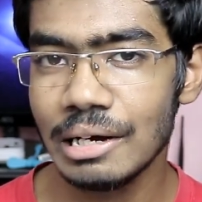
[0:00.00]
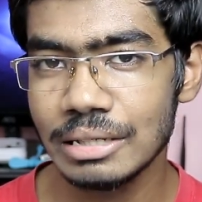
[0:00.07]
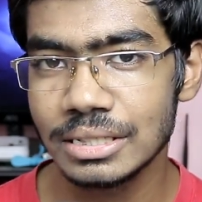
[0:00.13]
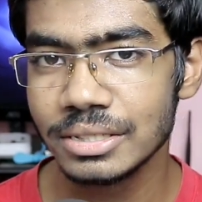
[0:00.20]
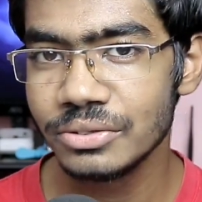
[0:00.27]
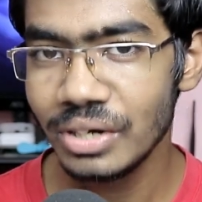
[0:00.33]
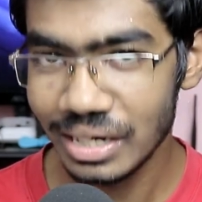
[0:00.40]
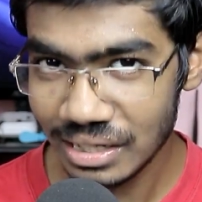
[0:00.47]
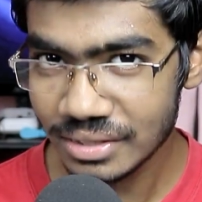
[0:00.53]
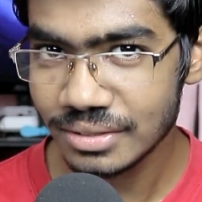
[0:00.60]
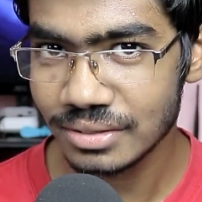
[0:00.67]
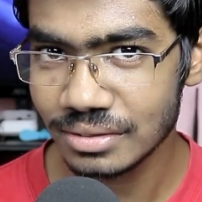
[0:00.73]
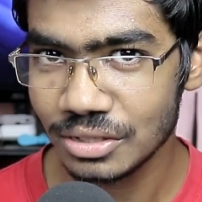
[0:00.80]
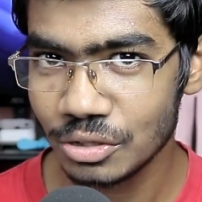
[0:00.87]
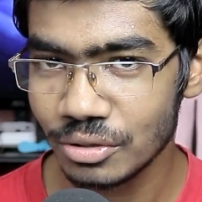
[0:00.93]
Yeah, it's really
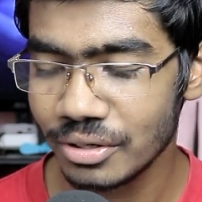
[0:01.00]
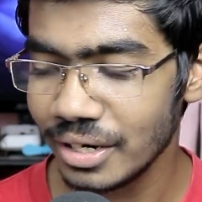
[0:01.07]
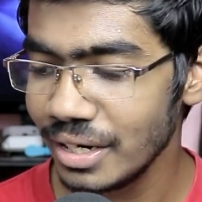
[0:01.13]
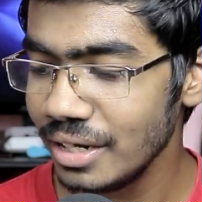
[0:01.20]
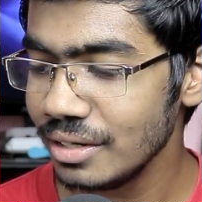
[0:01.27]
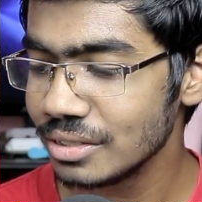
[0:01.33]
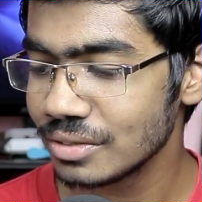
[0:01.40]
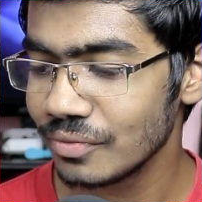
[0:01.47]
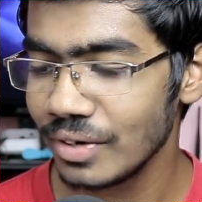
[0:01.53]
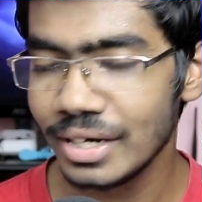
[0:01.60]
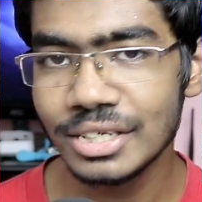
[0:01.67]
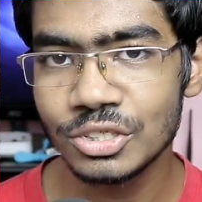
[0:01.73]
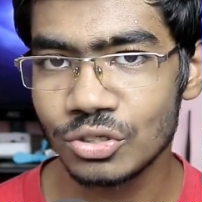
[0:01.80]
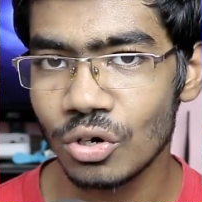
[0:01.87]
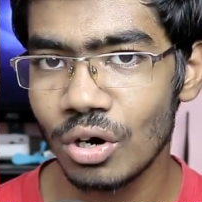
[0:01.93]
really is
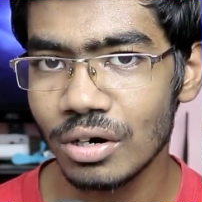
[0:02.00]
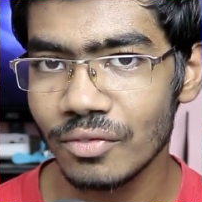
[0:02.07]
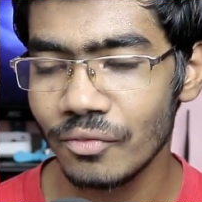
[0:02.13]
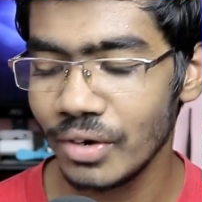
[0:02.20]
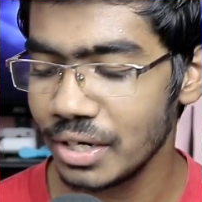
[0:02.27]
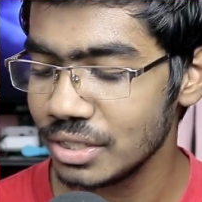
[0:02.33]
very strong,